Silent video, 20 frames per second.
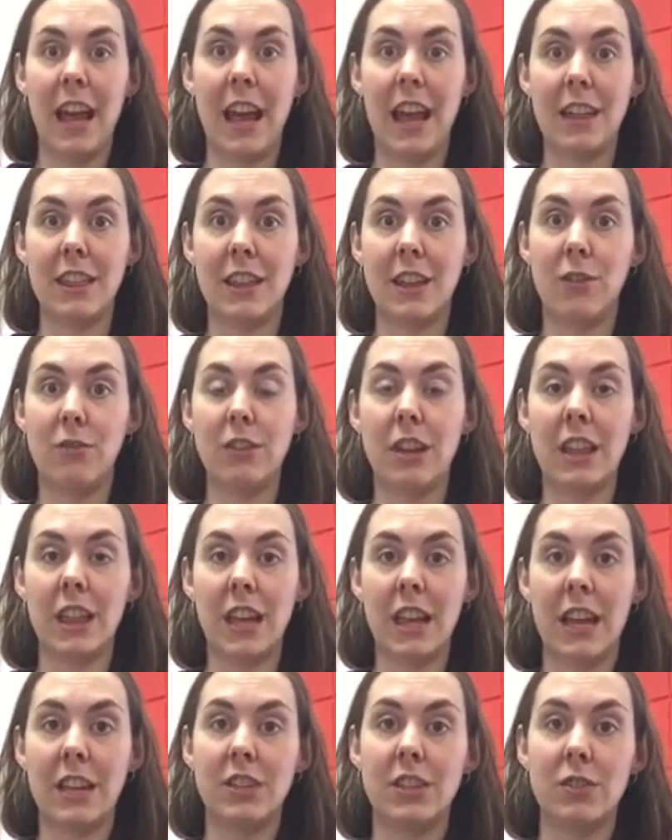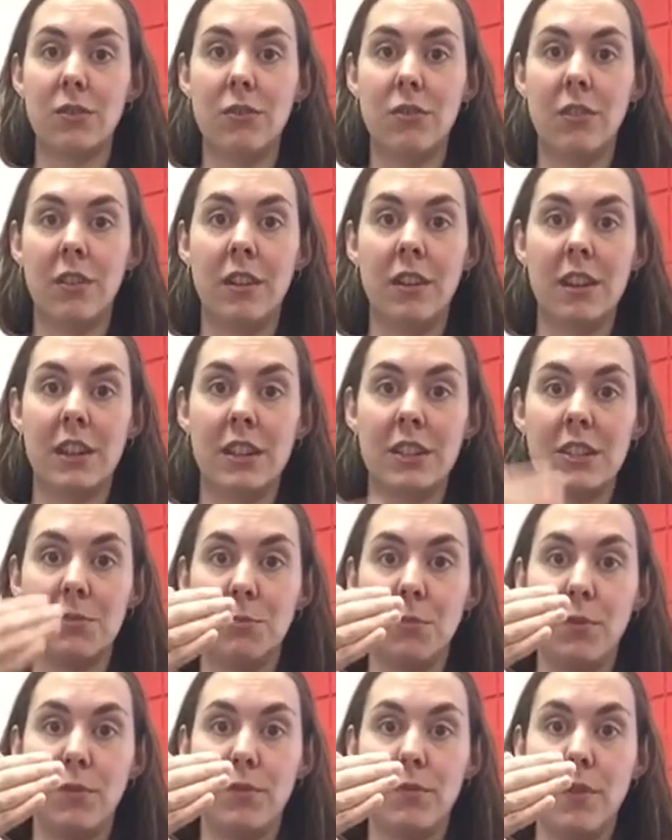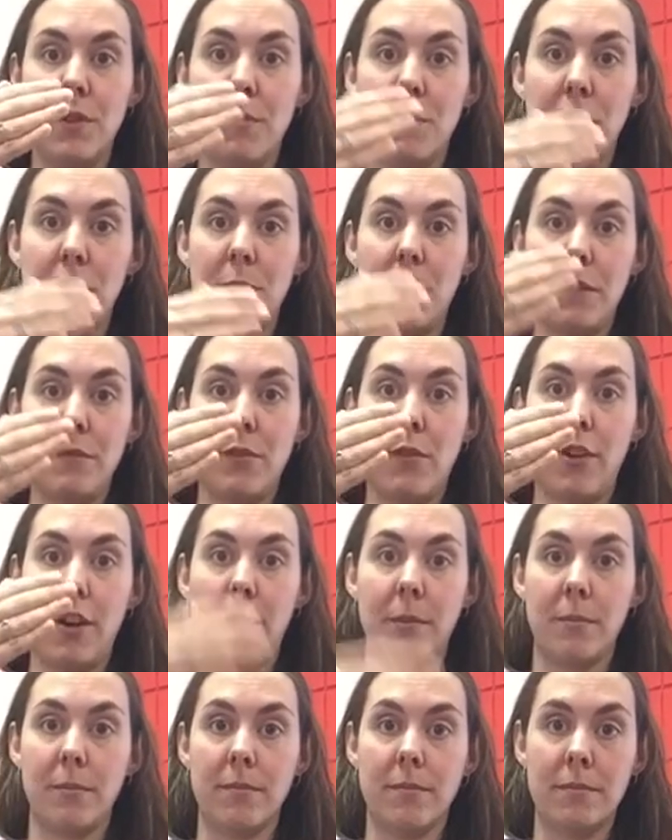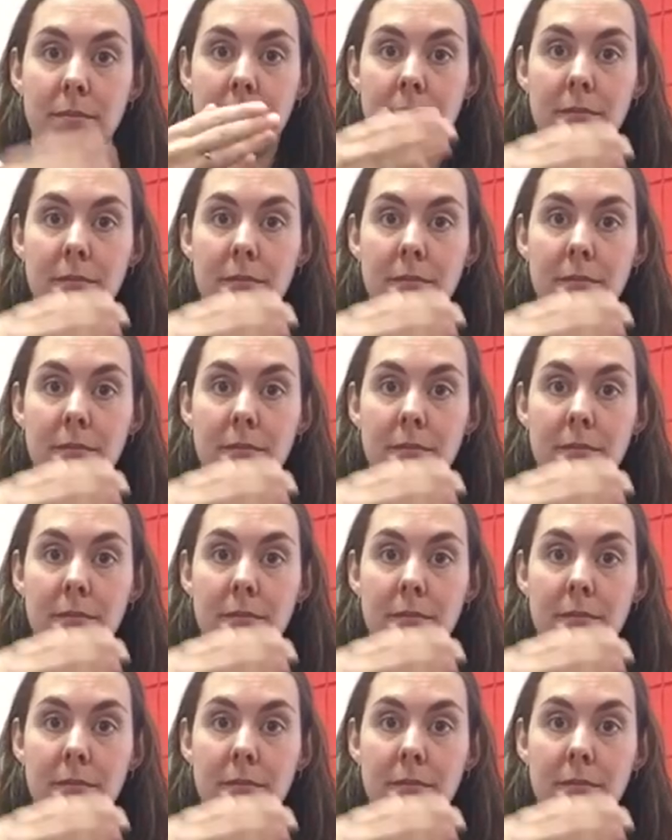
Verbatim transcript: and the only thing I do is move with my forearm.